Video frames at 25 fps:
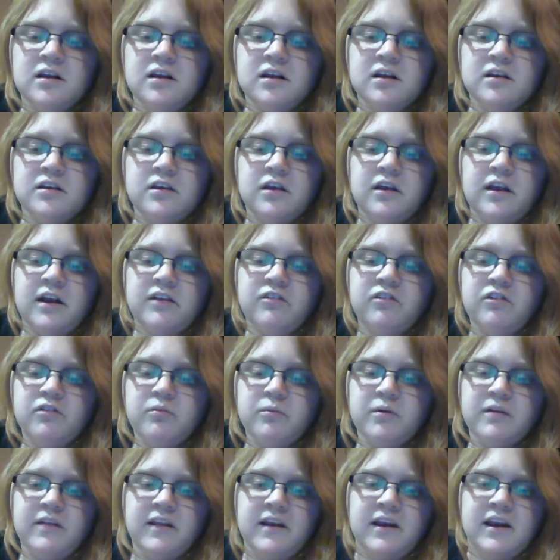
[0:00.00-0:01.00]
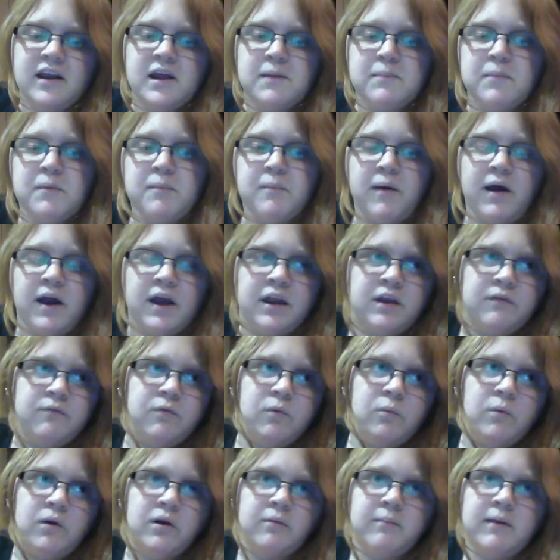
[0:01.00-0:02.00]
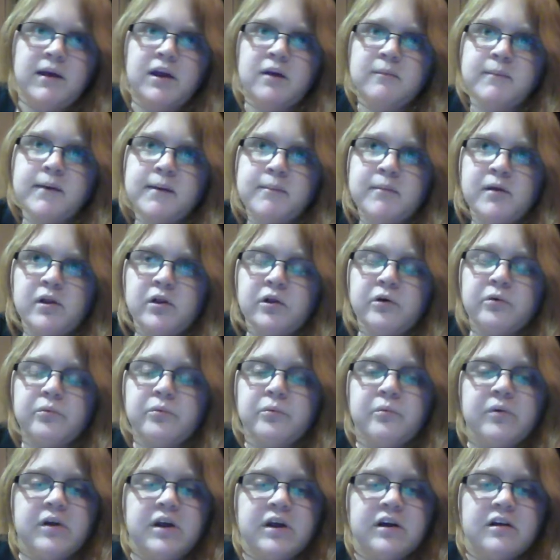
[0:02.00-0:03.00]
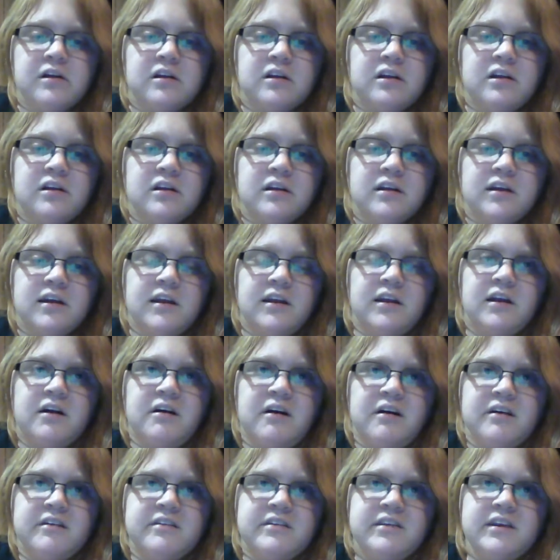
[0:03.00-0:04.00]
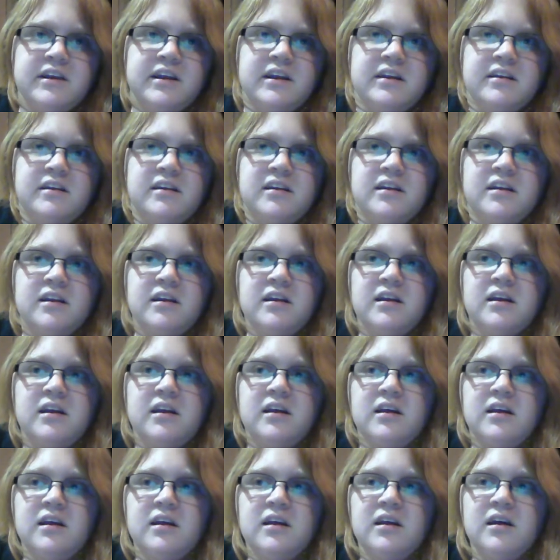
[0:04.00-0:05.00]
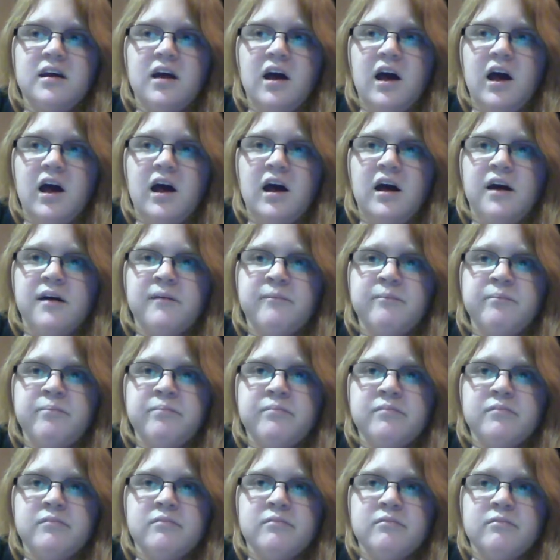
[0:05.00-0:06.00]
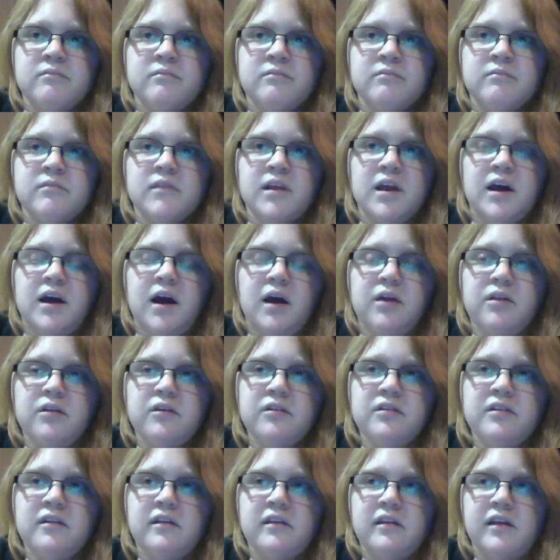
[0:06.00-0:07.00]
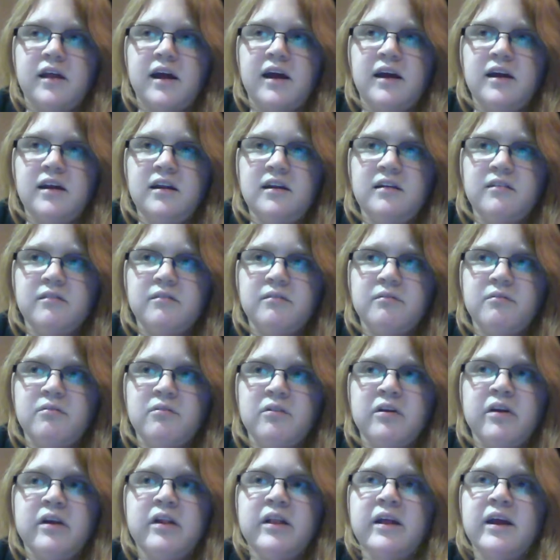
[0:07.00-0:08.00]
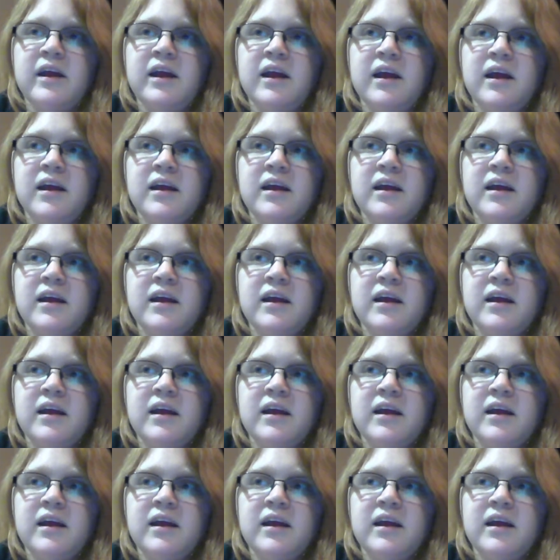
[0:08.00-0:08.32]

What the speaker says: that's just one thing to keep in mind if you want to make your baby look real in the car seat. Other than that, really,